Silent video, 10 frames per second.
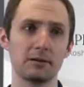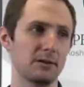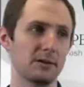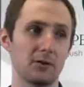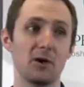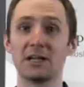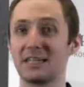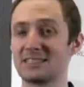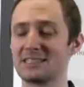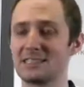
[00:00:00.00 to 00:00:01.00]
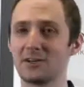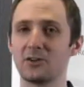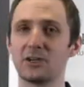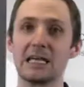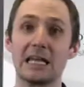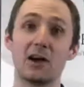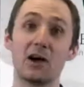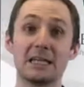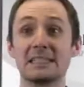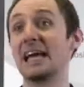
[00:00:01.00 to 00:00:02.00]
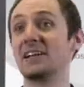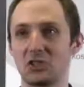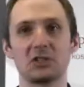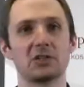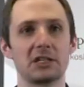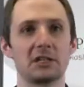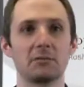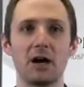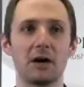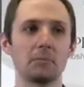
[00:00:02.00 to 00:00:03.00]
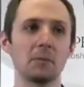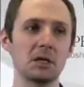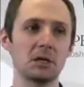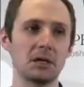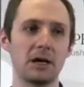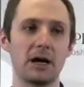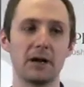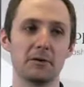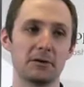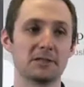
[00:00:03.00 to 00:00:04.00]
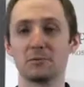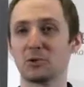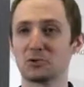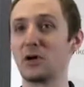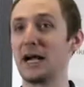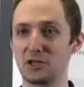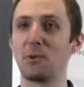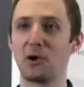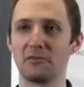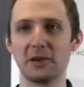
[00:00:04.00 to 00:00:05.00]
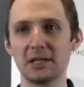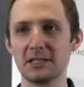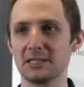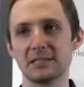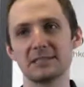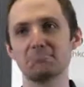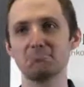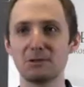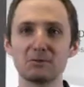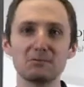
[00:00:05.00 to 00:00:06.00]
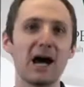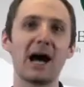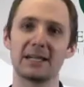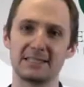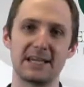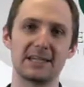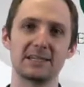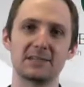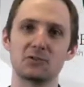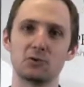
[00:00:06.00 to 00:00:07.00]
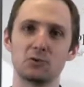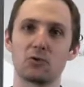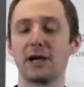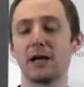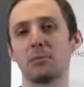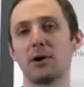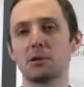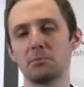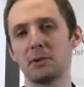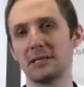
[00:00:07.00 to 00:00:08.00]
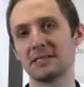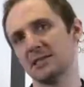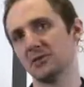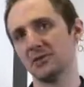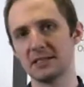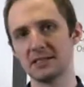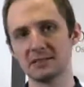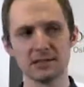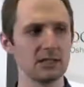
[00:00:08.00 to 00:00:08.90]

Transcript: unnecessarily and unintentionally, is the most tragic part of it. Is it's not intended to create a problem, but it still does.